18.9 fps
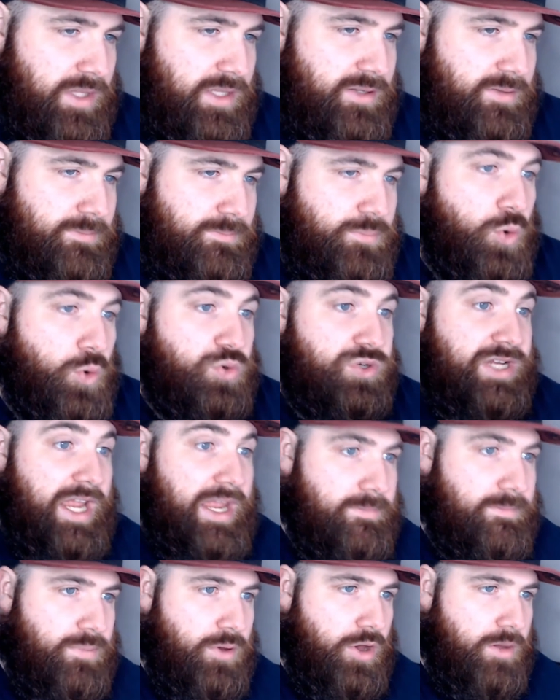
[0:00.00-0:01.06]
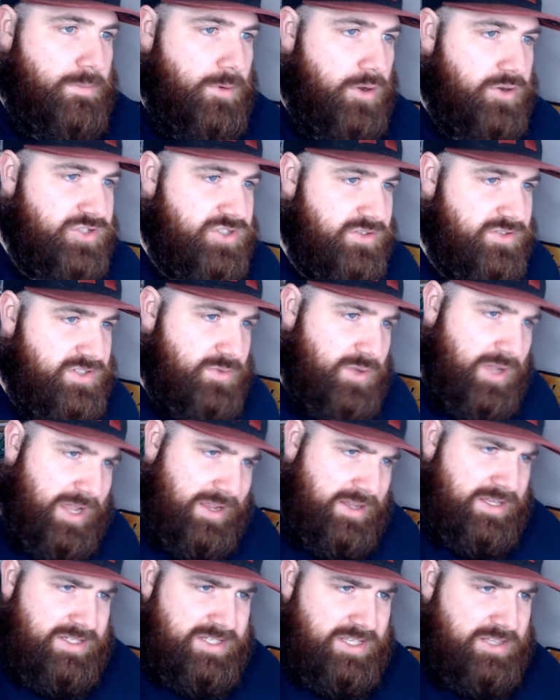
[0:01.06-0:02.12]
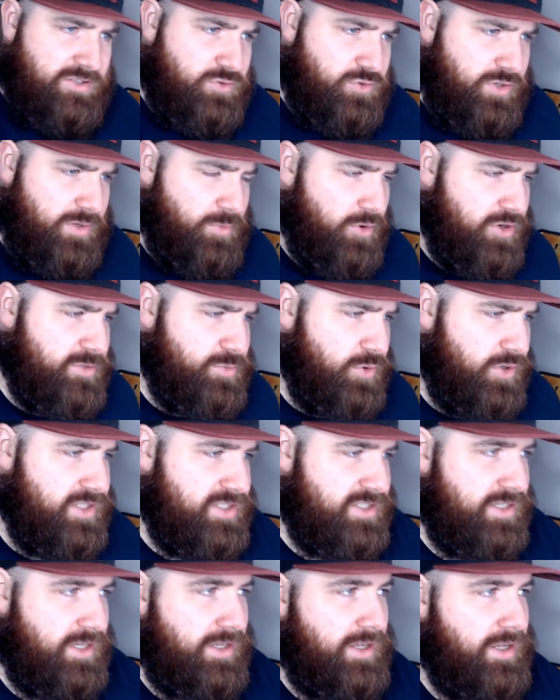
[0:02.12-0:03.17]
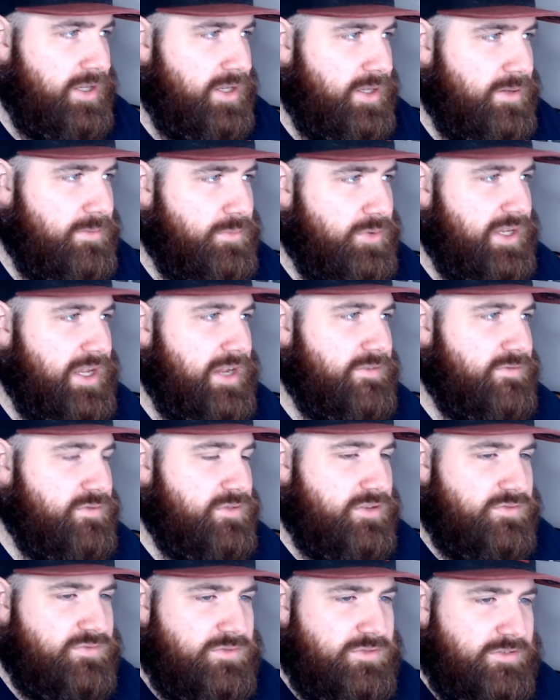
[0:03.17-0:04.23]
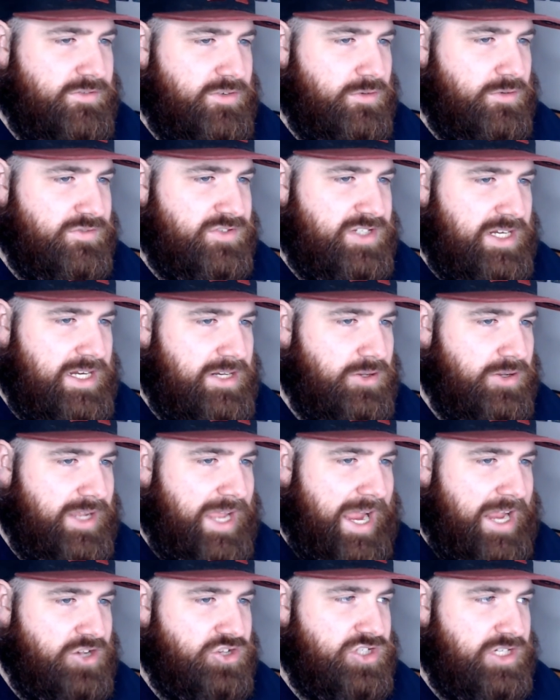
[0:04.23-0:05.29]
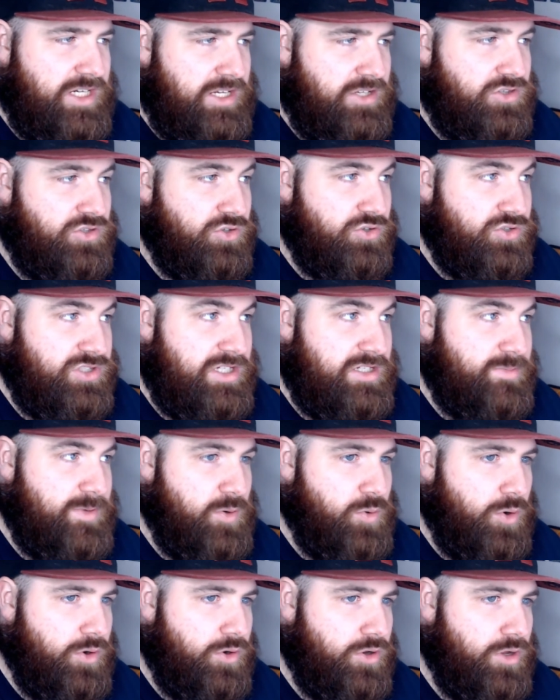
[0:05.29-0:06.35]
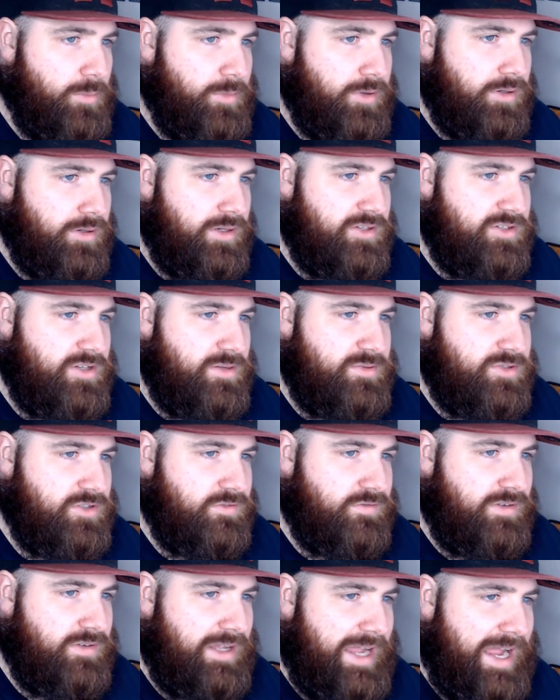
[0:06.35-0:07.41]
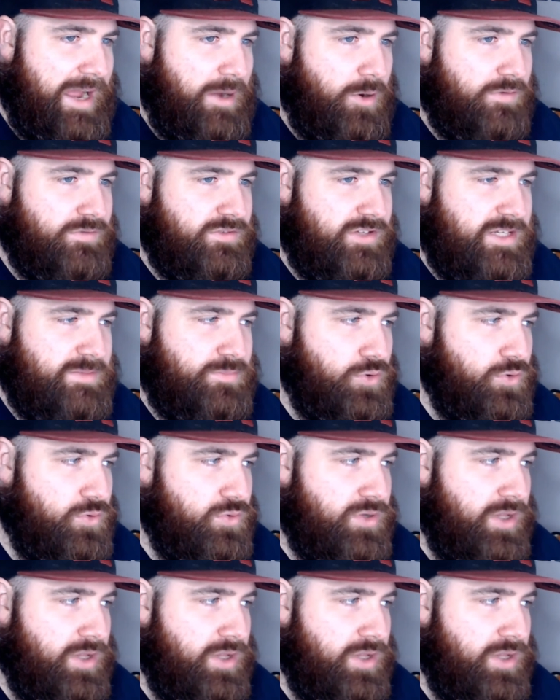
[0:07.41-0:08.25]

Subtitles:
pulls you get in per box, so just sort of how you set the sort of your price points. But yeah, from the few I've seen, like Angeli does seem to be quite uncommon in terms of how often it's pulled.